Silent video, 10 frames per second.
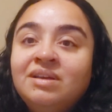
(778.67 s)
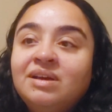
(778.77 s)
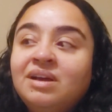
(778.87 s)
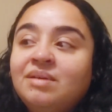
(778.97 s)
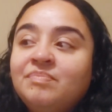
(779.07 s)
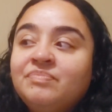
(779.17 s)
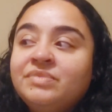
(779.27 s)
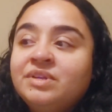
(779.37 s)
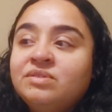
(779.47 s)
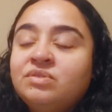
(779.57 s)
Um,
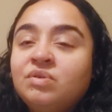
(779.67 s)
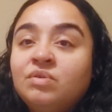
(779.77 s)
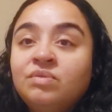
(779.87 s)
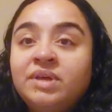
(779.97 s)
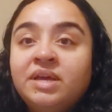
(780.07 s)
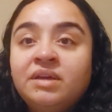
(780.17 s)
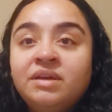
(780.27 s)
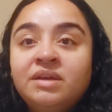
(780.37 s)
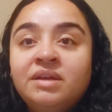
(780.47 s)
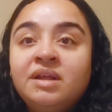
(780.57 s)
so
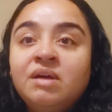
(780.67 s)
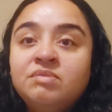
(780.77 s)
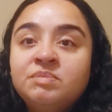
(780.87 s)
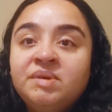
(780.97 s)
like it helps